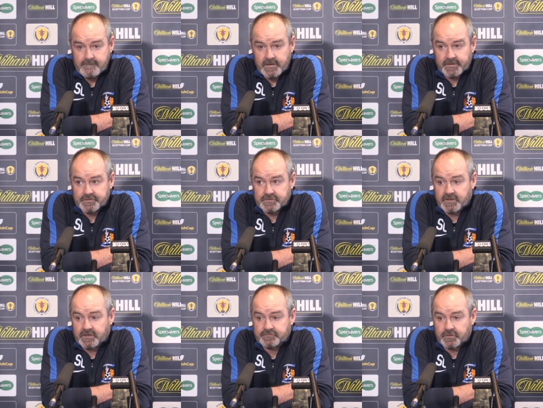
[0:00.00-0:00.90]
and I just
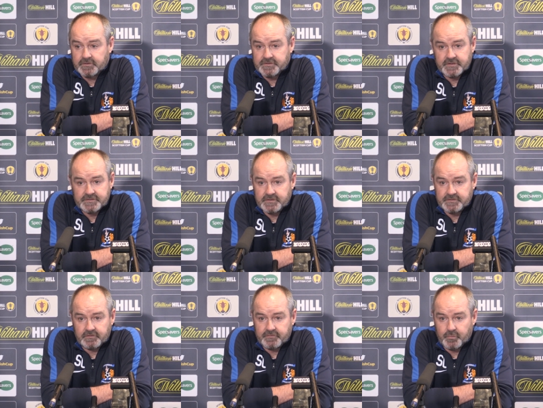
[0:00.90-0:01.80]
asked for
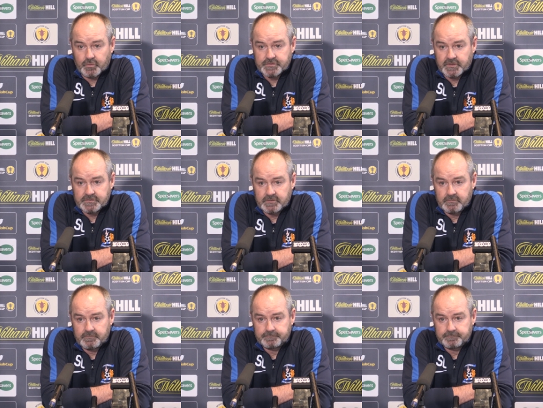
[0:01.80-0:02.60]
consistency of the process